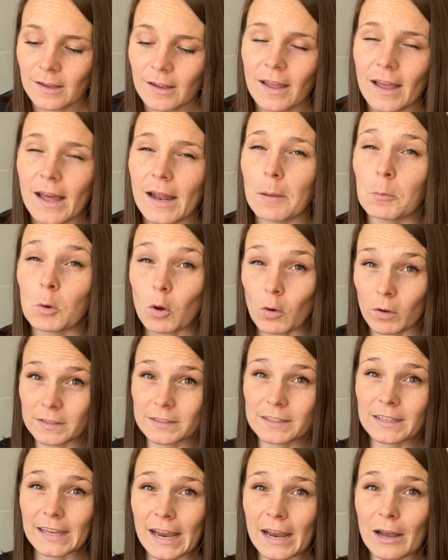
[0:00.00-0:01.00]
And I'm going
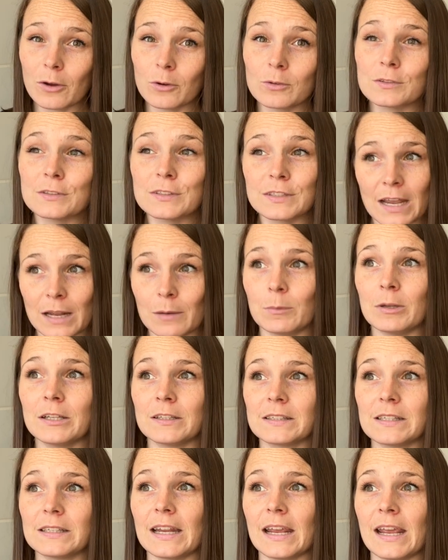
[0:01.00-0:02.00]
to count 10 minutes
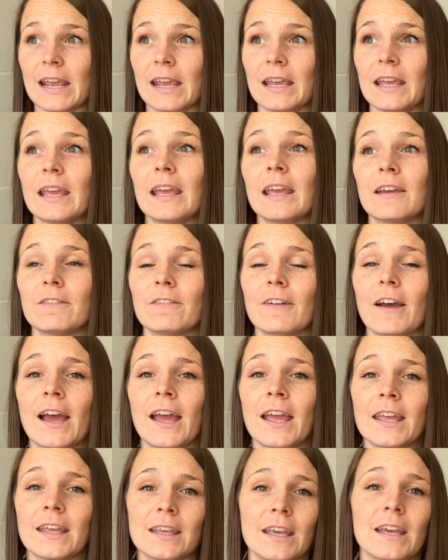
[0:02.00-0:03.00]
a day if
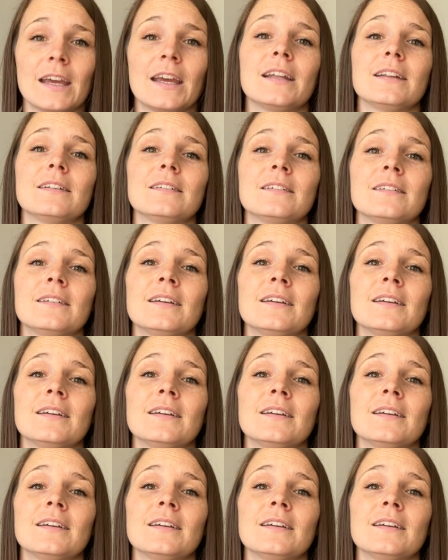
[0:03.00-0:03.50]
I get